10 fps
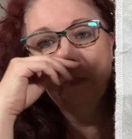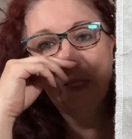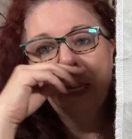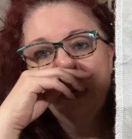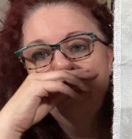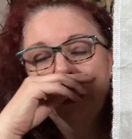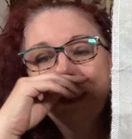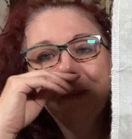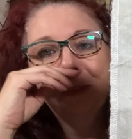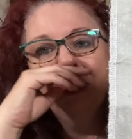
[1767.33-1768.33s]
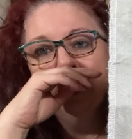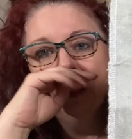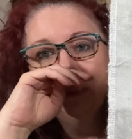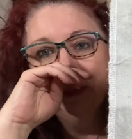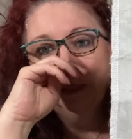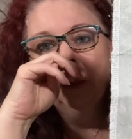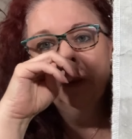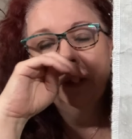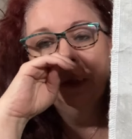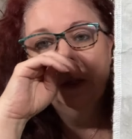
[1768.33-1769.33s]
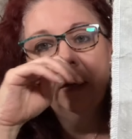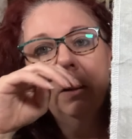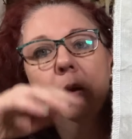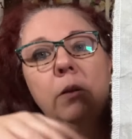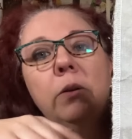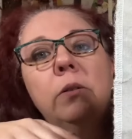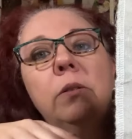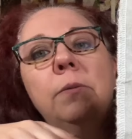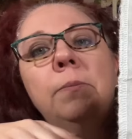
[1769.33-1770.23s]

And I made some adjustments to the colors.